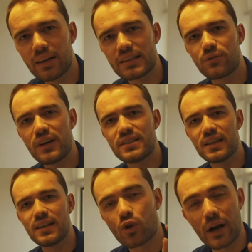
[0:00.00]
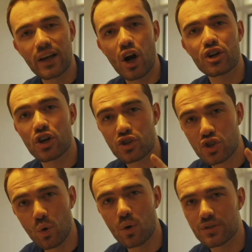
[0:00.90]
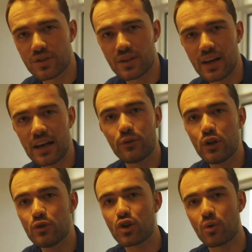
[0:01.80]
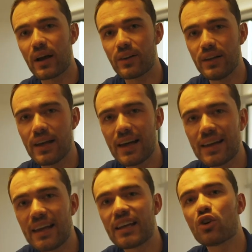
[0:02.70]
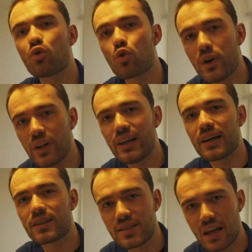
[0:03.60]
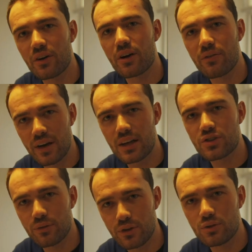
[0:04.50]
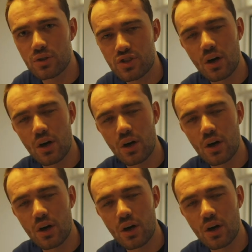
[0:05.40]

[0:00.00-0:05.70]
Let's face it, credit cards are tools, and if used correctly, they can really excel your financial future.